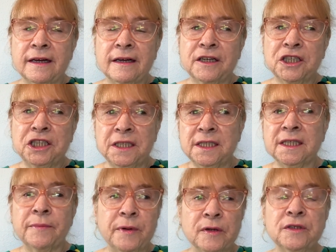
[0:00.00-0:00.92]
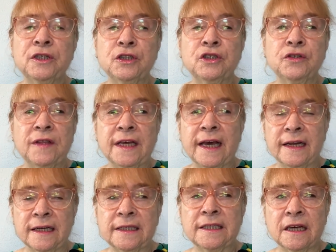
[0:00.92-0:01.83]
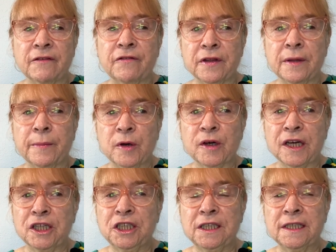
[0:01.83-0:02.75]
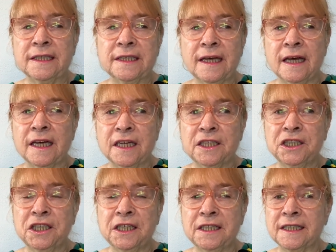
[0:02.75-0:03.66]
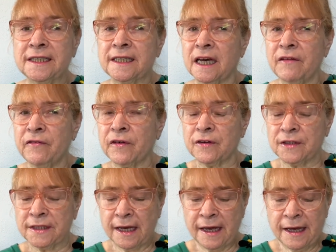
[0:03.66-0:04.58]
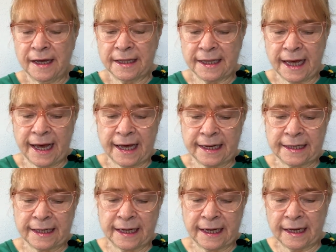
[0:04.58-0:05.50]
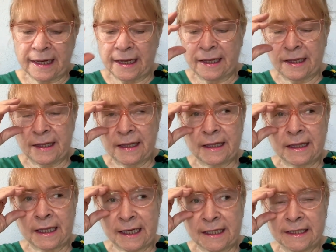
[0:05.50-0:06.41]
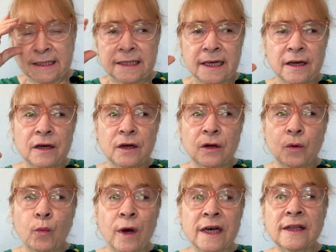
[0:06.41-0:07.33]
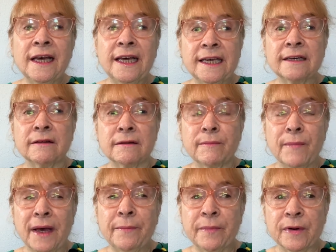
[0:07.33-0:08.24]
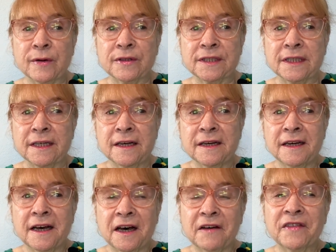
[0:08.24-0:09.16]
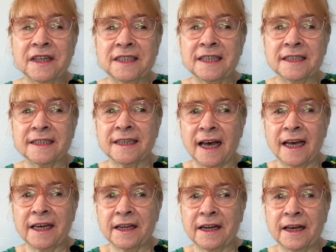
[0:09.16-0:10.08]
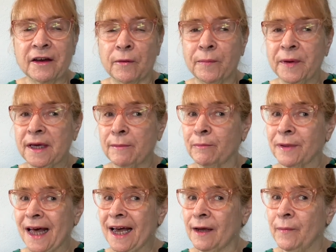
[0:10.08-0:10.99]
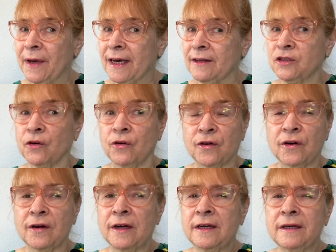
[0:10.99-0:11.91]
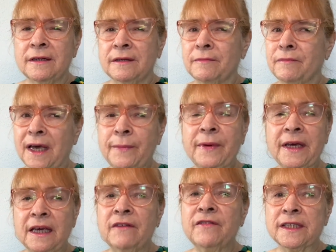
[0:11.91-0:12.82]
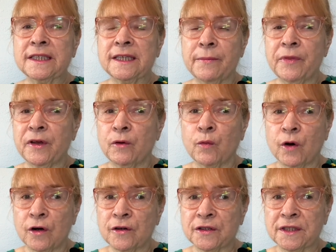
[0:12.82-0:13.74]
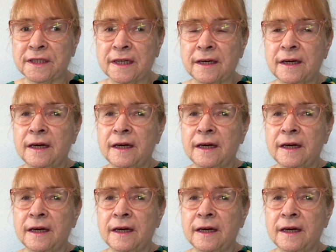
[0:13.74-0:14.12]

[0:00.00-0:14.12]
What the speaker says: she's supposed to do the editing for the book, and she discovers that these well-heeled members of the society are being blackmailed, or maybe even something worse,